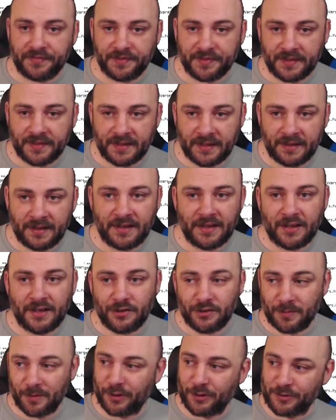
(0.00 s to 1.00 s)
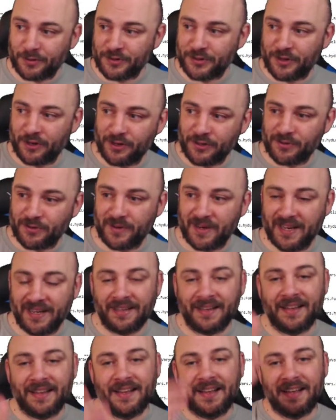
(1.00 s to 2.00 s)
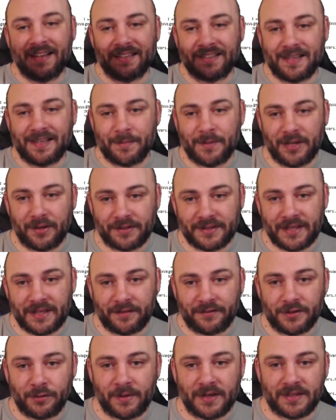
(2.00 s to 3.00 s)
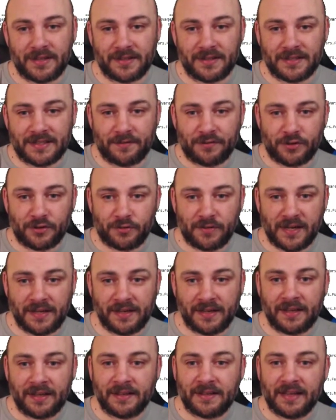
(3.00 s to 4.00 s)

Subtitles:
So I'm going to go star train. It's giving me all Tale of Two Wastelands that have train in it.